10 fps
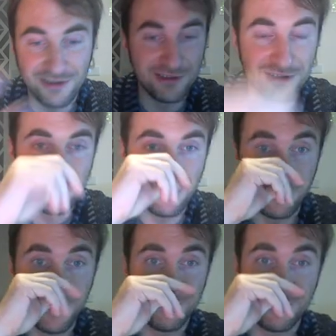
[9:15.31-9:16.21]
or they're so
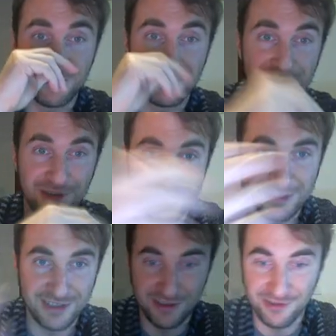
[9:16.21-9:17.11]
fluffy or
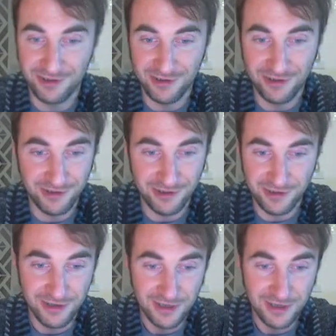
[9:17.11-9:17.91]
trusting, or